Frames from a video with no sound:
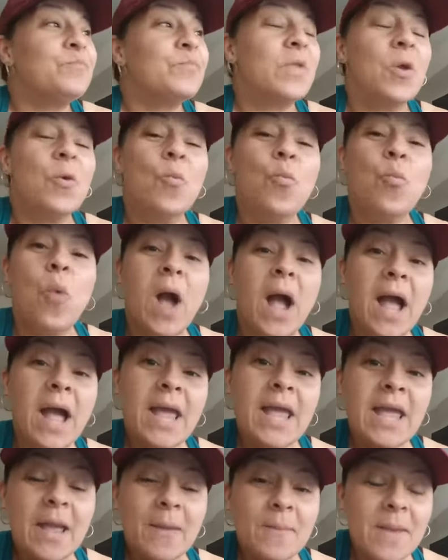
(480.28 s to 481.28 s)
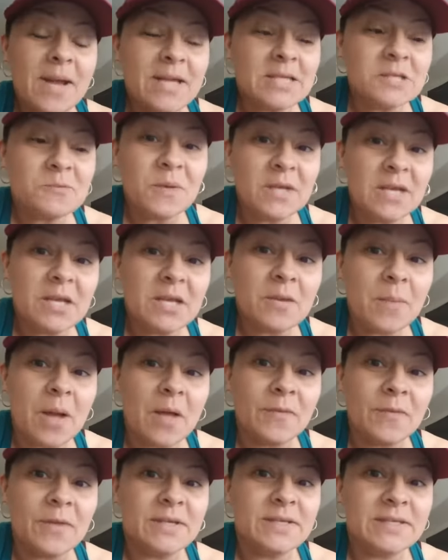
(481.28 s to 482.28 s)
Why am I speaking
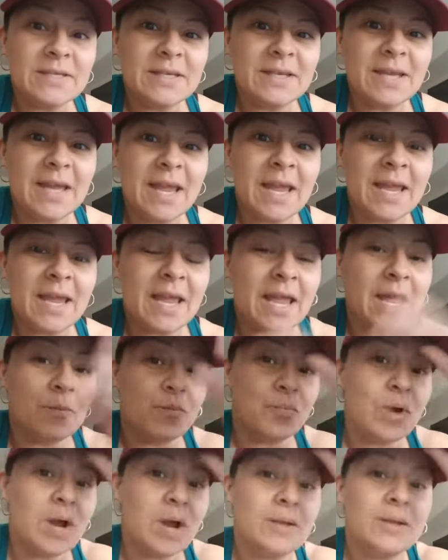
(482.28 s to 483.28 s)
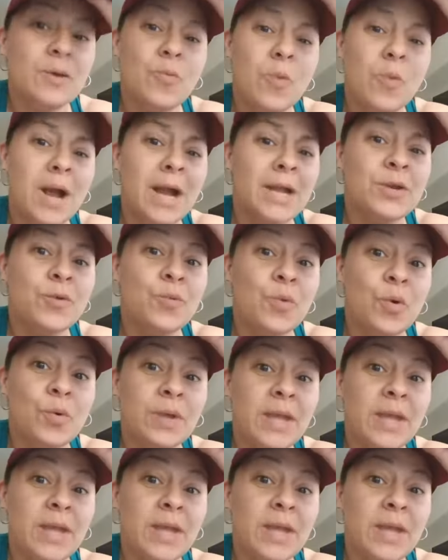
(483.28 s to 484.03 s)
about this today, and probably why you won't